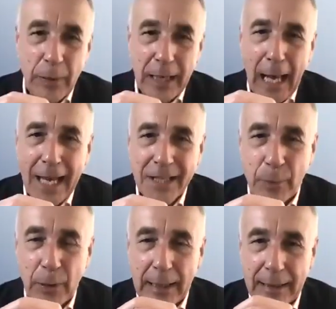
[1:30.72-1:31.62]
been a
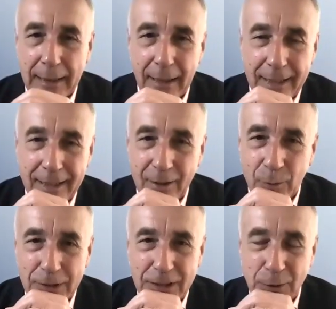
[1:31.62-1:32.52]
has-been? I don't know.
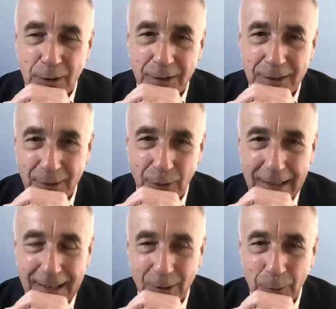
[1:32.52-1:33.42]
What do
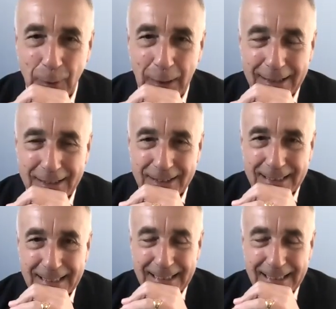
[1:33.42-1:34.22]
you look back on?